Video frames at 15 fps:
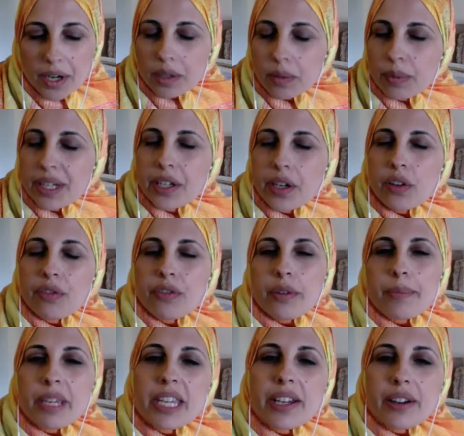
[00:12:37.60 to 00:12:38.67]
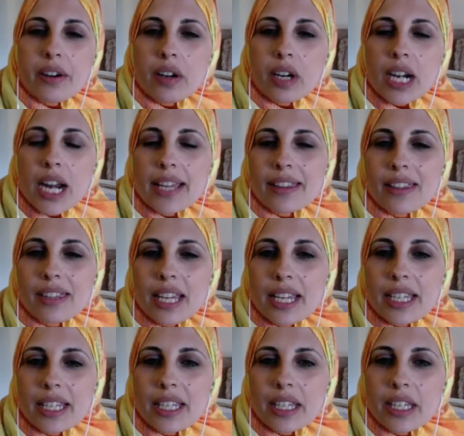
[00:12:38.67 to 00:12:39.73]
do we go from here? And I
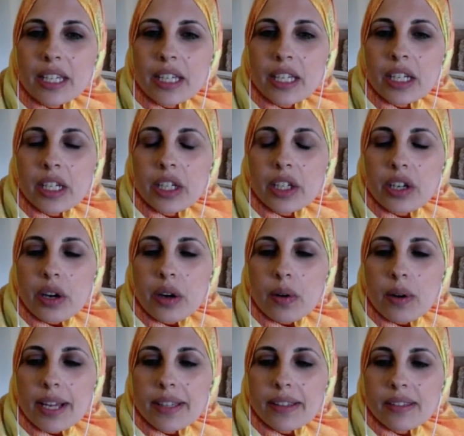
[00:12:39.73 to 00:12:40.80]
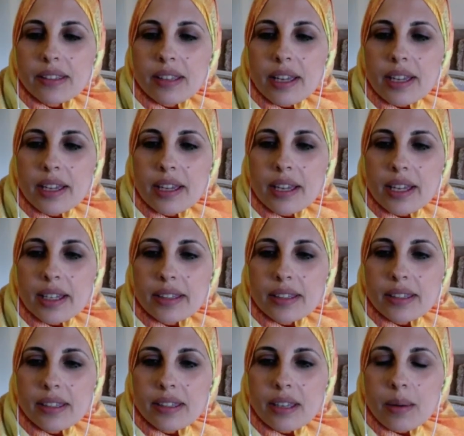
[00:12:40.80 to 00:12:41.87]
think, as
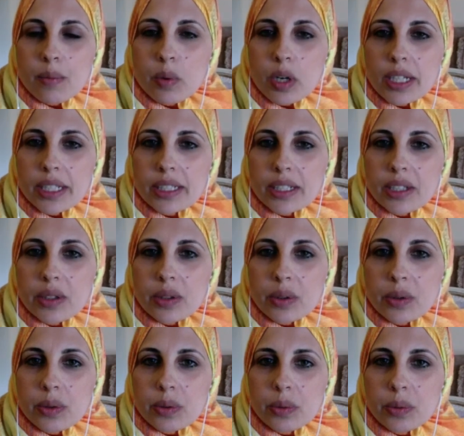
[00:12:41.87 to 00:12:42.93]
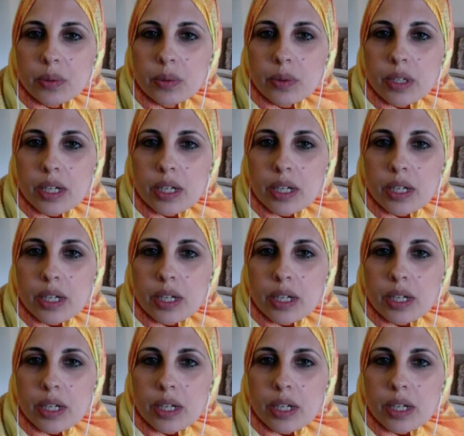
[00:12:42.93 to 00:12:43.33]
someone who